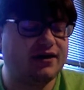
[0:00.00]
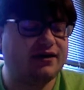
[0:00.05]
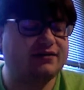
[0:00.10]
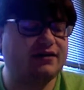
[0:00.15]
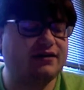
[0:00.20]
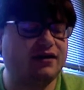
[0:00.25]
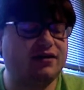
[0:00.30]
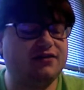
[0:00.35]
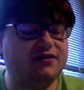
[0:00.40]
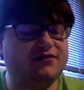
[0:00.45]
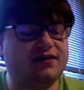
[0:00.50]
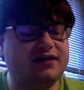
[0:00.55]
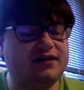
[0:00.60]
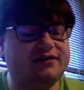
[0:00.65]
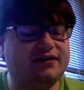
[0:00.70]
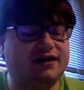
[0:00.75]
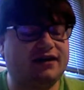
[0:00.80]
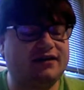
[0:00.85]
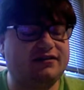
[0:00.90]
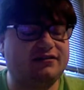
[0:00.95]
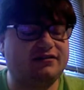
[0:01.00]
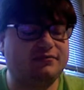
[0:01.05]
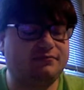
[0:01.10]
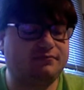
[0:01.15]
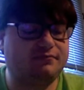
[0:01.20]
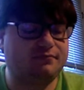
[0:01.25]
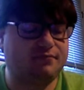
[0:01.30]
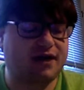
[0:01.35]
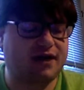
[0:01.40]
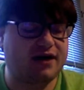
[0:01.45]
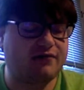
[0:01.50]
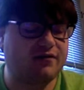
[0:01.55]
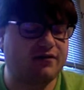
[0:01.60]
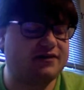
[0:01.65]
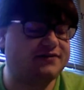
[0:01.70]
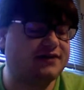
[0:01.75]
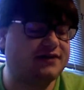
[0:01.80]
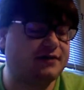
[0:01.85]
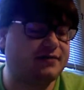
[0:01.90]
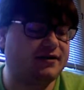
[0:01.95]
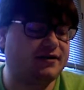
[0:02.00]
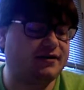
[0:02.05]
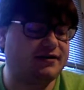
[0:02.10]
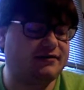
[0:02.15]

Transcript: Darren is very touched by what Gemma